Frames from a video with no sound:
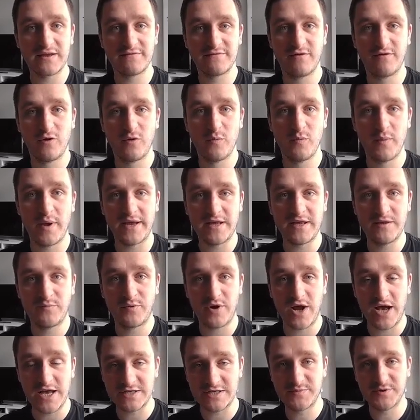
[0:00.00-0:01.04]
a fallback in
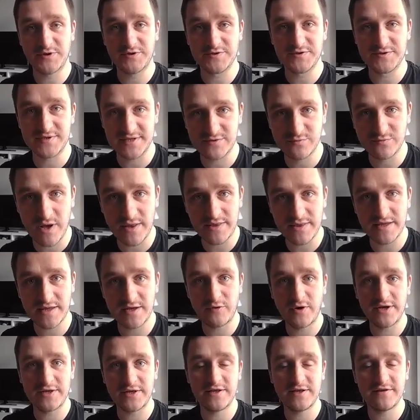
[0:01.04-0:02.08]
price because that's one
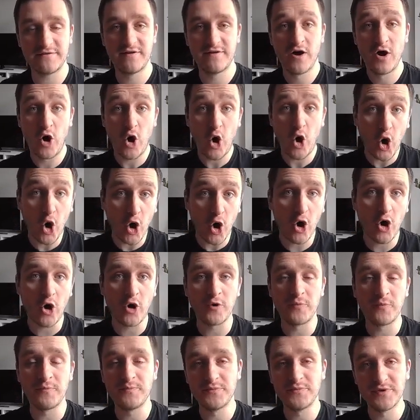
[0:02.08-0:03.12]
narrative
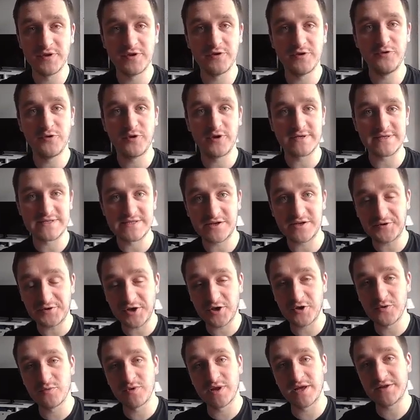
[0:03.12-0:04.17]
or you can start
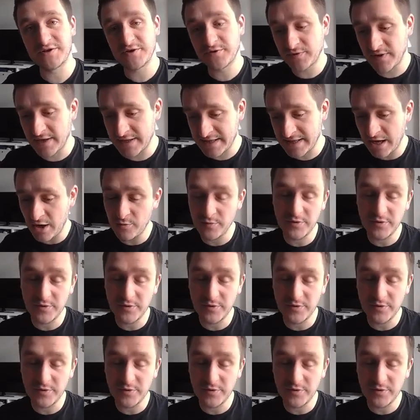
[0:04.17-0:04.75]
accumulating right now